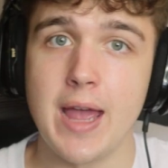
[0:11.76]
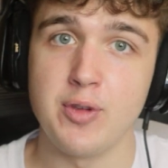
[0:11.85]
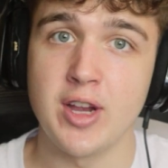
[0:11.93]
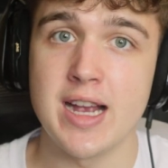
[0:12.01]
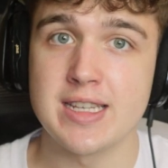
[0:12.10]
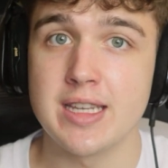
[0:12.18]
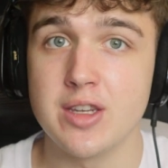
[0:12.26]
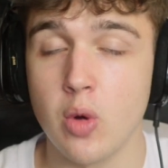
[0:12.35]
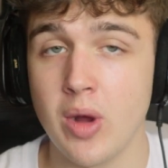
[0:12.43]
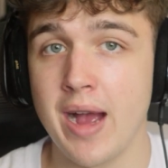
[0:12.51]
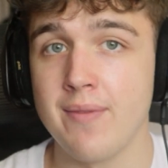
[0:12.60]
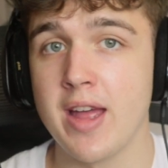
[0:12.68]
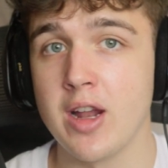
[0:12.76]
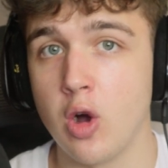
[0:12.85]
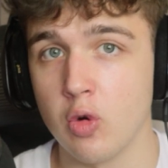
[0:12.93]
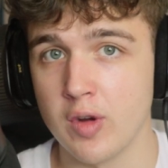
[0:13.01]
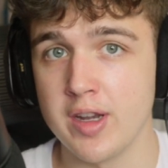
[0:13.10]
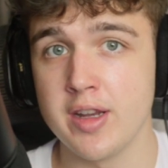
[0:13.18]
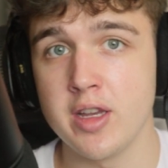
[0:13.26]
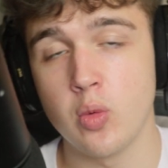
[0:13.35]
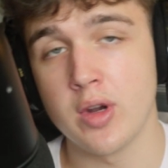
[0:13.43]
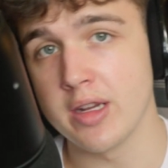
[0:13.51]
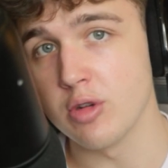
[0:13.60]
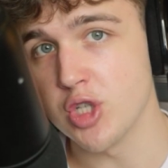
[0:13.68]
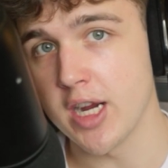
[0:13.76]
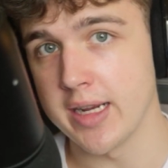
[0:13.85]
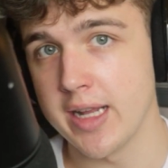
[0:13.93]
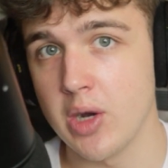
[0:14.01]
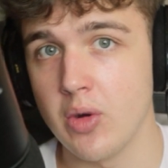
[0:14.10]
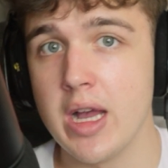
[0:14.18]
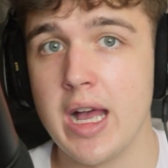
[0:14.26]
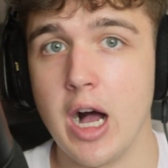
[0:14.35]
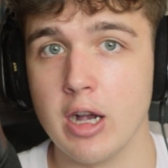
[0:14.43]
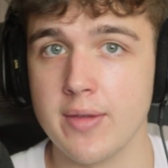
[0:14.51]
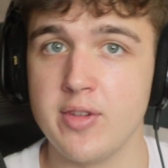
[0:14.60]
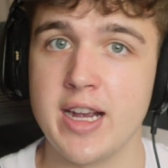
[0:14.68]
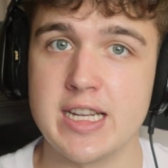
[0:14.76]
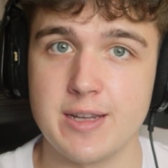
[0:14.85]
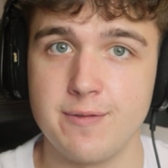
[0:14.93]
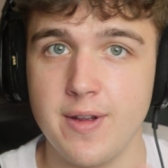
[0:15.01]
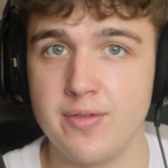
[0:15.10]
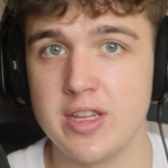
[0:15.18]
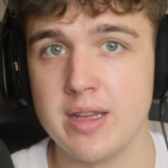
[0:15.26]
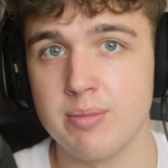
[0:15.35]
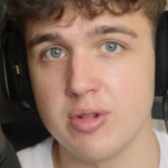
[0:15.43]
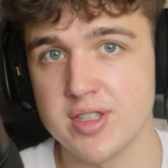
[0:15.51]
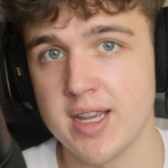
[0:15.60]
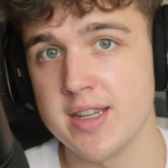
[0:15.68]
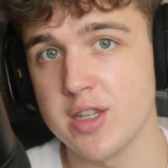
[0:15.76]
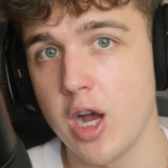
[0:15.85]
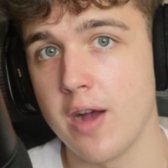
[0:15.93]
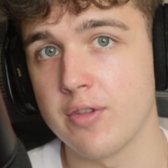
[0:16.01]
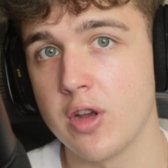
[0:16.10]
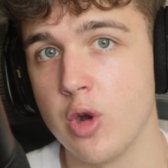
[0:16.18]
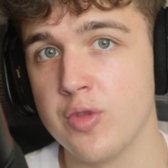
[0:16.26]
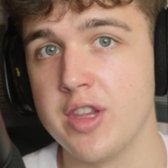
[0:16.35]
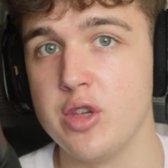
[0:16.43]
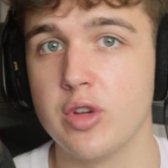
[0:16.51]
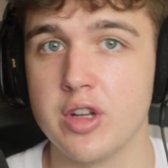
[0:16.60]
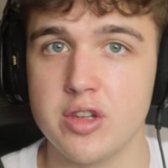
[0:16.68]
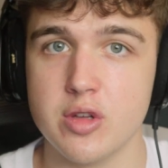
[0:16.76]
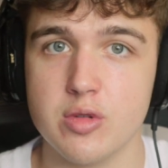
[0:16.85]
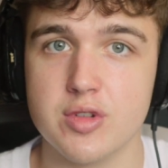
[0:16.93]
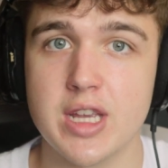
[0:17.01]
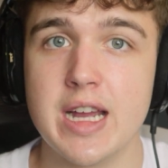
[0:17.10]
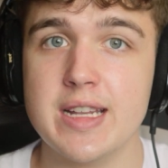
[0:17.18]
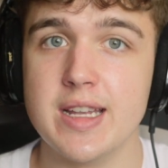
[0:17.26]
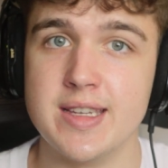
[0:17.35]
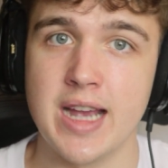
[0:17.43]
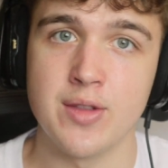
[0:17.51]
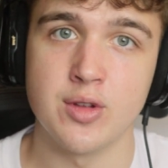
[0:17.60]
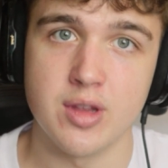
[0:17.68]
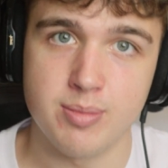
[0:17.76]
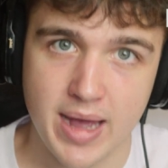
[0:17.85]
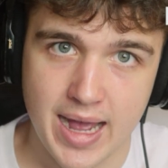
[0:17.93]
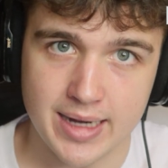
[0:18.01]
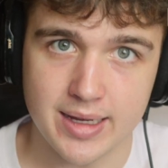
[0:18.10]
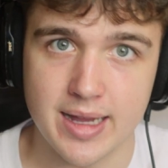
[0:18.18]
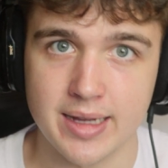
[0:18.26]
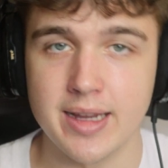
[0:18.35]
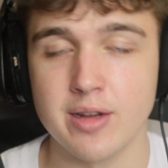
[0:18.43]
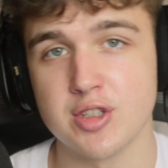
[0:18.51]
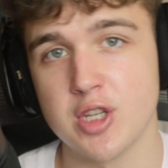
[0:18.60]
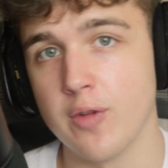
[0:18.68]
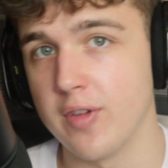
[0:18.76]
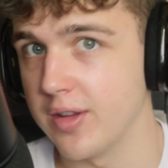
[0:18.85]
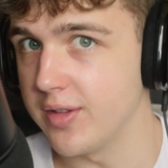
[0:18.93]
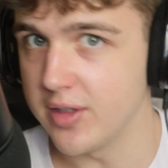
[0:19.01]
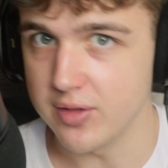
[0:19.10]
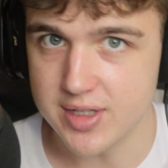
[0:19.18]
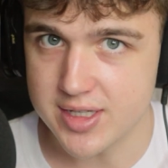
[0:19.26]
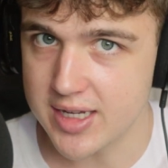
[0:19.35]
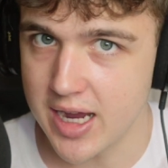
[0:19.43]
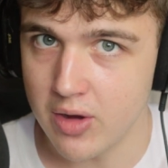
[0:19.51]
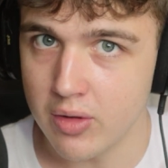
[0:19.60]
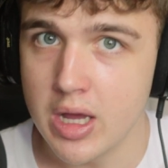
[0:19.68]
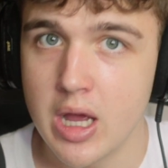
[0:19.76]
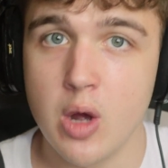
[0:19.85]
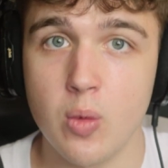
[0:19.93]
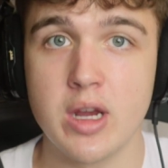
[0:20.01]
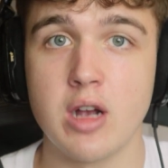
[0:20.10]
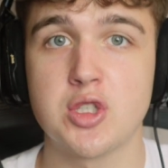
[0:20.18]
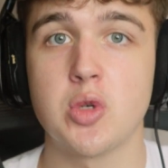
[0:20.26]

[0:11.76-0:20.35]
you guys don't have that already and you want to go check it out, I'll give you guys a 15% off code that you can use to download the pack and get yourself a little discount. We also